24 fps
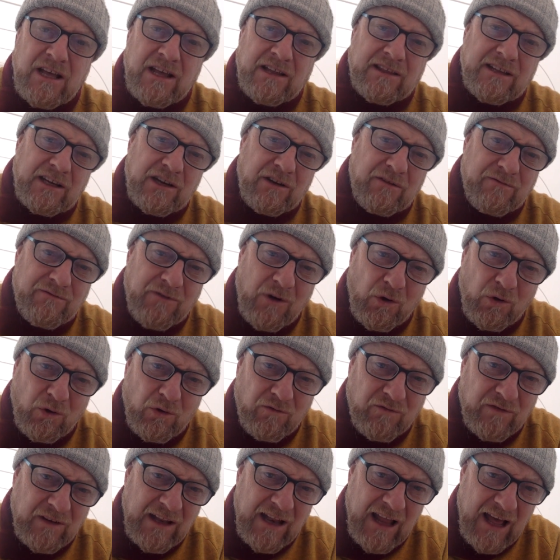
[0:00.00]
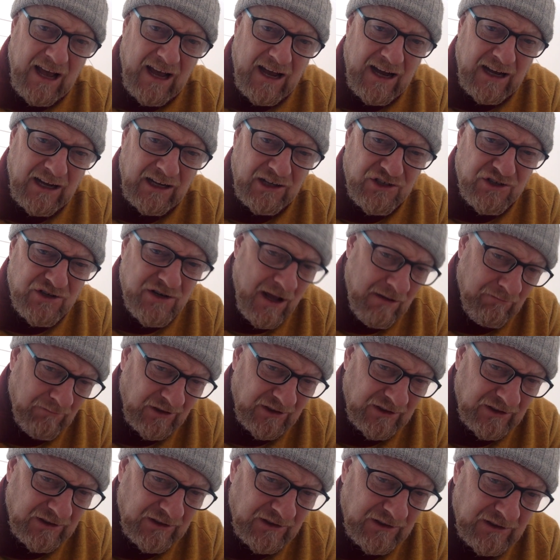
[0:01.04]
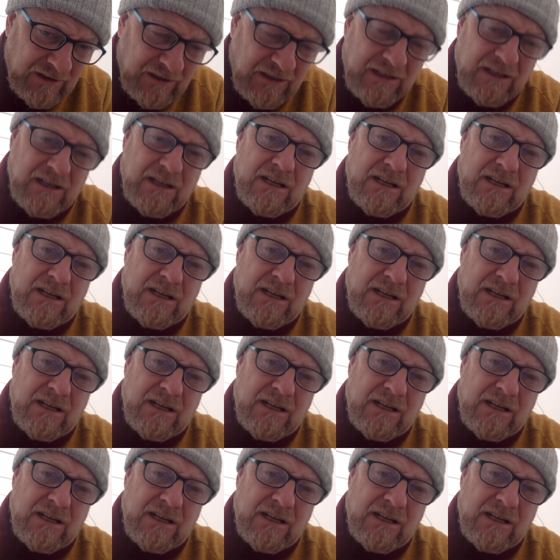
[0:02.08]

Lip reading: that involve large numbers.